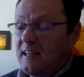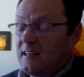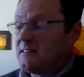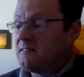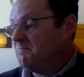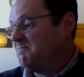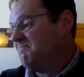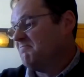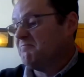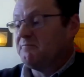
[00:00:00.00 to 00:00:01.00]
little
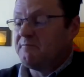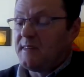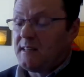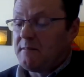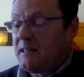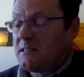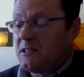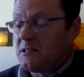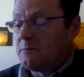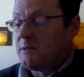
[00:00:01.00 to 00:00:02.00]

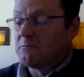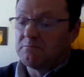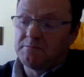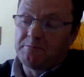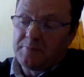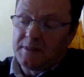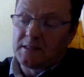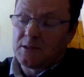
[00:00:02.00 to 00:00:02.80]
messages about the